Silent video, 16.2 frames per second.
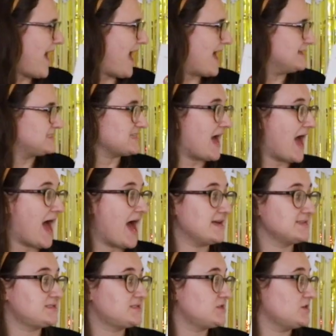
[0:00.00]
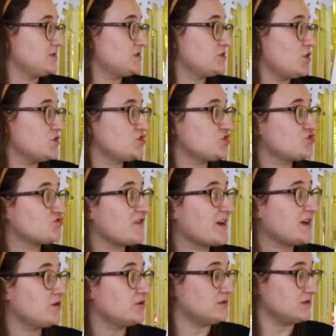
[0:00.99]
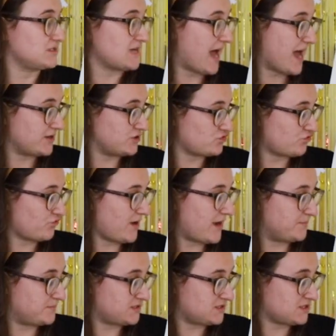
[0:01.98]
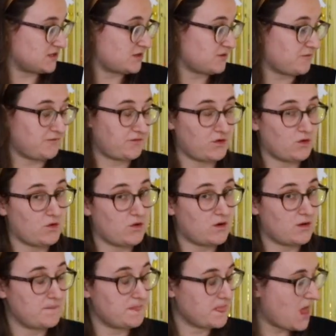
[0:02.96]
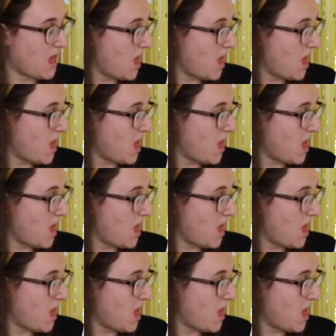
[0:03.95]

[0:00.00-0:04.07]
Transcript: And as the sauce trickled and dripped to the floor,